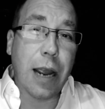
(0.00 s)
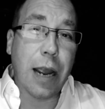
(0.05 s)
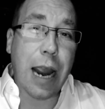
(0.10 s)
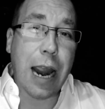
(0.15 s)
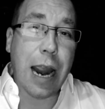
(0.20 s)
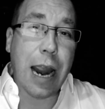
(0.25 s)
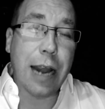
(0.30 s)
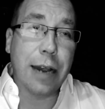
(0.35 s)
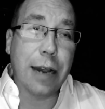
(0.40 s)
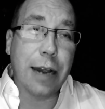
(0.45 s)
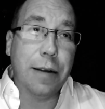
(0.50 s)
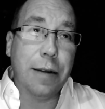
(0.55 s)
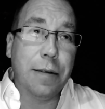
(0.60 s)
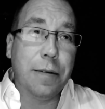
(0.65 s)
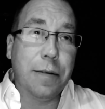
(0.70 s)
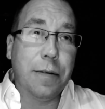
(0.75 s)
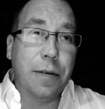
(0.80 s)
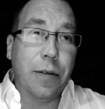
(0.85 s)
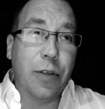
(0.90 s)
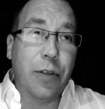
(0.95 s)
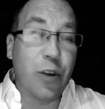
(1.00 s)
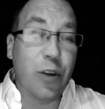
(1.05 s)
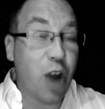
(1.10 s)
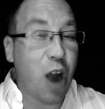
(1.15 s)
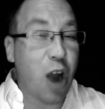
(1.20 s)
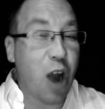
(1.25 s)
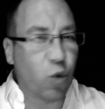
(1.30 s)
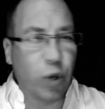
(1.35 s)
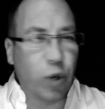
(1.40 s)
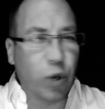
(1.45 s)
And they're
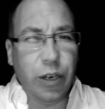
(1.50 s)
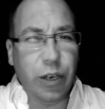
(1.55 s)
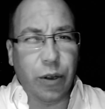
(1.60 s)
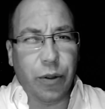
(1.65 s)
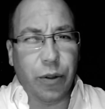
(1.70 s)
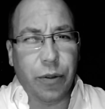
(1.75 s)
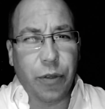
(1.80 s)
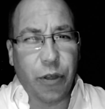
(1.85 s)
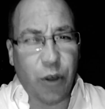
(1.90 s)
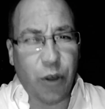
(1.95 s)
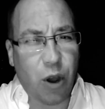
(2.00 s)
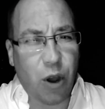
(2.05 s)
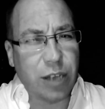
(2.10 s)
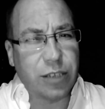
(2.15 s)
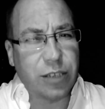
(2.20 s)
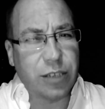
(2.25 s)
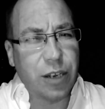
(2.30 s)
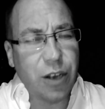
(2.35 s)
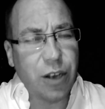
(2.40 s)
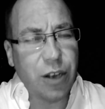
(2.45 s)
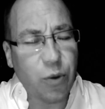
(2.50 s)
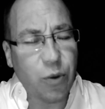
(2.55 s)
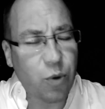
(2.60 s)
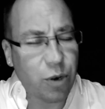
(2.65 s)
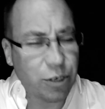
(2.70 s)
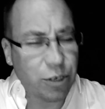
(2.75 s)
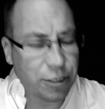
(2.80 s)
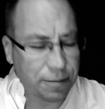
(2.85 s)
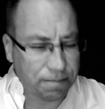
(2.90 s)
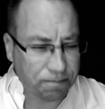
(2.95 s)
not real thoughts. In other
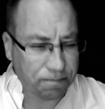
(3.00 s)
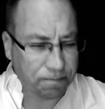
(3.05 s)
words,